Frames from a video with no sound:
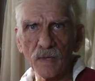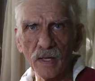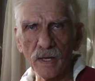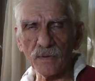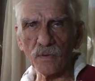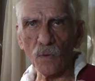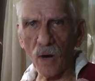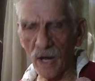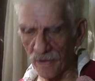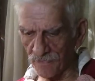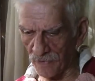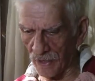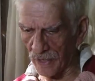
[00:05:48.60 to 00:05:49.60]
and the
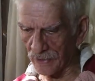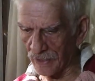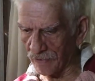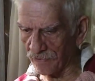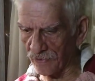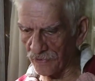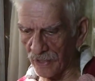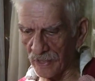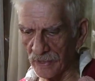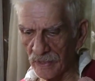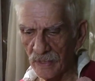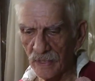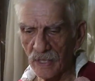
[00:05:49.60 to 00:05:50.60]
Wi-Fi and everything,
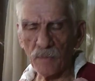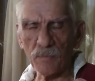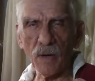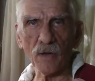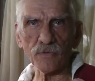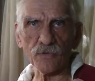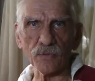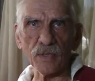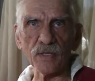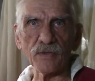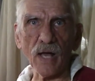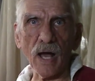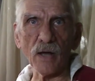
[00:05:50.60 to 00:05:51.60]
about
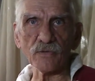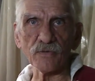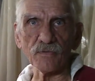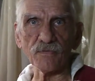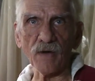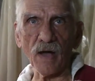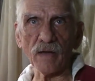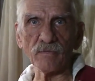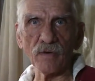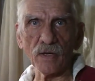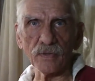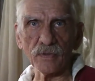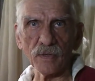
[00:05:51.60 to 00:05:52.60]

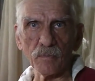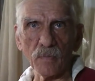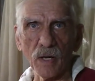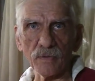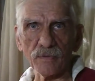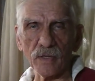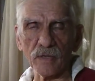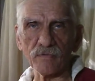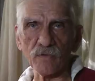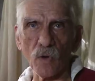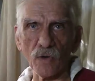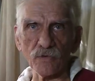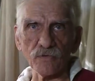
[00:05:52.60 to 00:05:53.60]
3,500 a month. And of
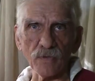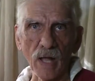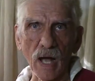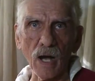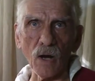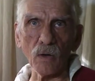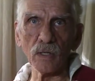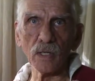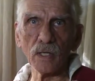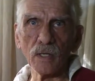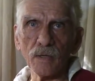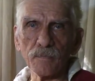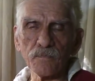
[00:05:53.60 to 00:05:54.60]
course now,
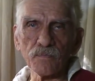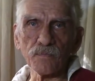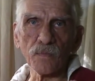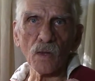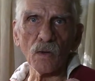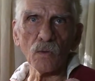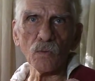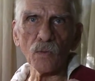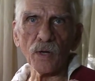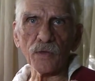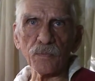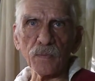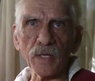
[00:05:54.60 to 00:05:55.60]

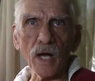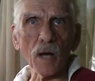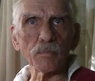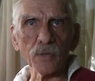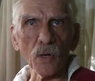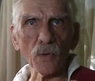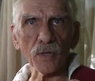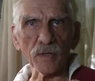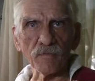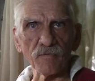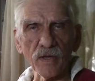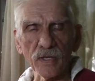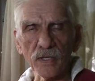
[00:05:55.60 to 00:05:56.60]
with me uploading
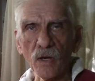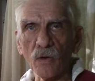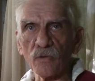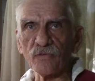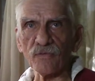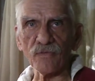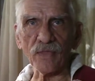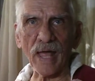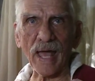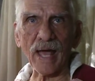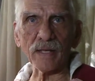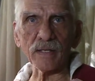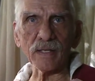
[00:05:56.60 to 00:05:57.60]
videos,
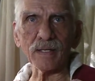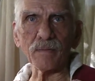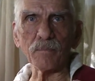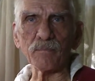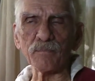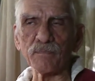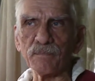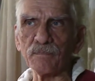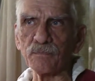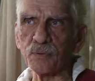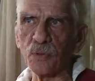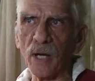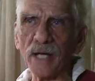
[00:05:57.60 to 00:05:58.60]
that
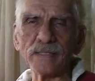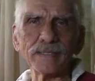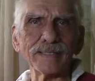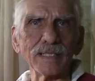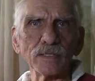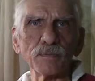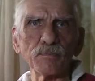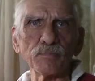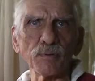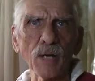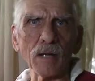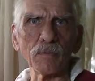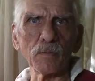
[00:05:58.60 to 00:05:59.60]
price has
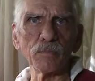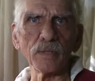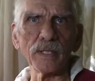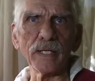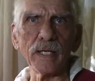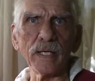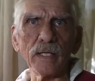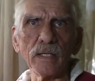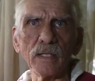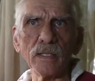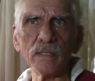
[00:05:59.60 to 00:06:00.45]
probably,